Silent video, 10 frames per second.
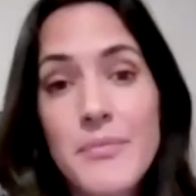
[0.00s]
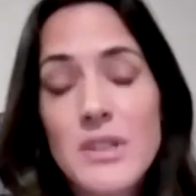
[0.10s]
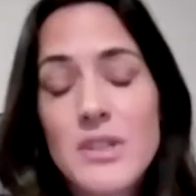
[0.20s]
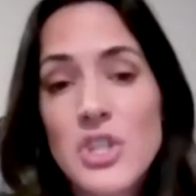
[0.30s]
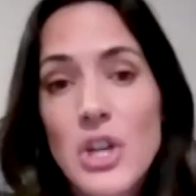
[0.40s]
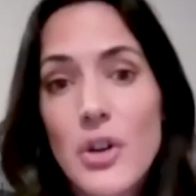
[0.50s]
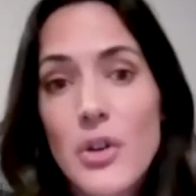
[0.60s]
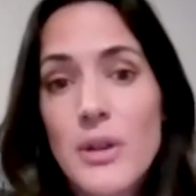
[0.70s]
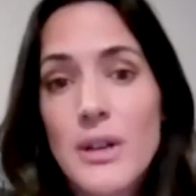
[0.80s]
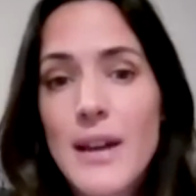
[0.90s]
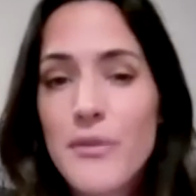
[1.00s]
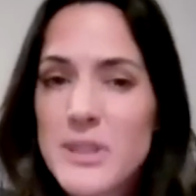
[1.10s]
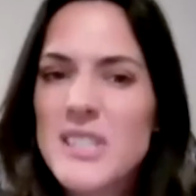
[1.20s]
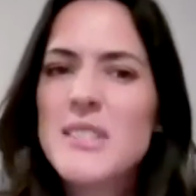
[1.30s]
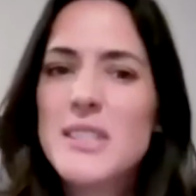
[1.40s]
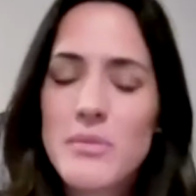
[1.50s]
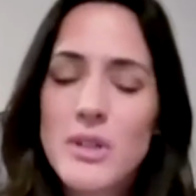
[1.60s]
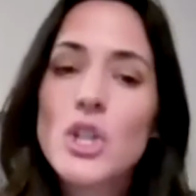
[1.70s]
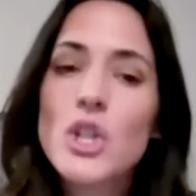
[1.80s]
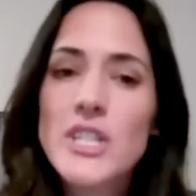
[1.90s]
So kind of we've seen
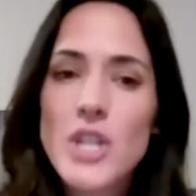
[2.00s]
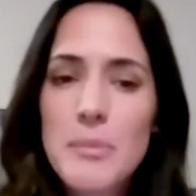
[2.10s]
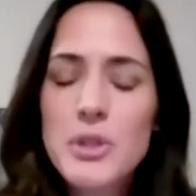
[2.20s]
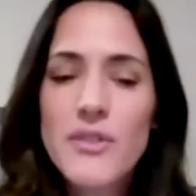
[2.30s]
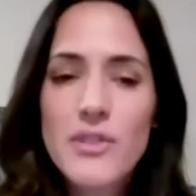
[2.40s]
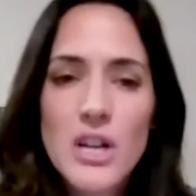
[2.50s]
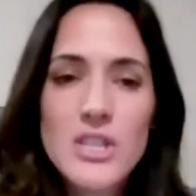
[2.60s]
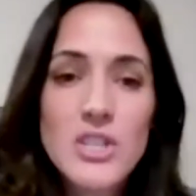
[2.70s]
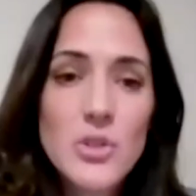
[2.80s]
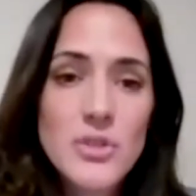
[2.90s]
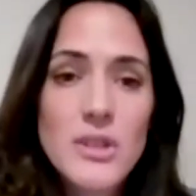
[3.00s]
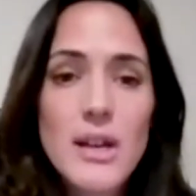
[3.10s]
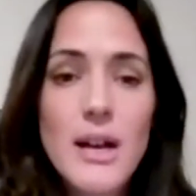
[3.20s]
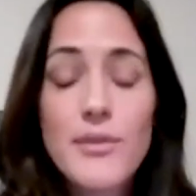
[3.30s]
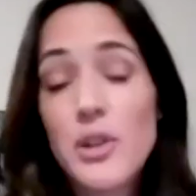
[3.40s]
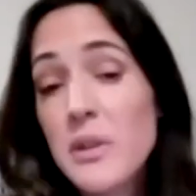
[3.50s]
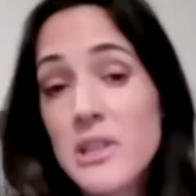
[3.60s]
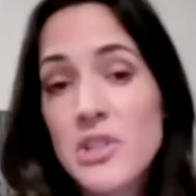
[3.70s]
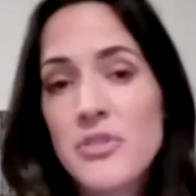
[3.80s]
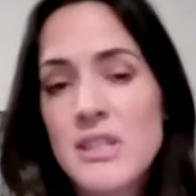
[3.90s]
some good adoption across those few
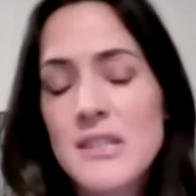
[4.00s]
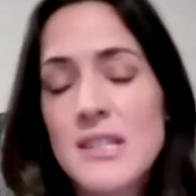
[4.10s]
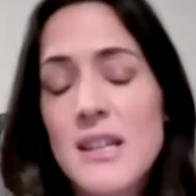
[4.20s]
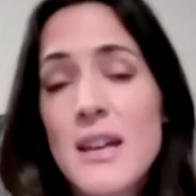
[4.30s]
industries.